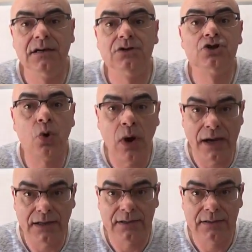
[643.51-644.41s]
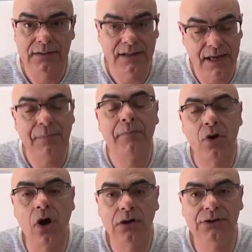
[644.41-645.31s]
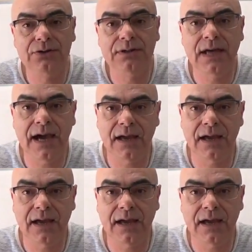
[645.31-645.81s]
Joanne, the name I'm calling you today.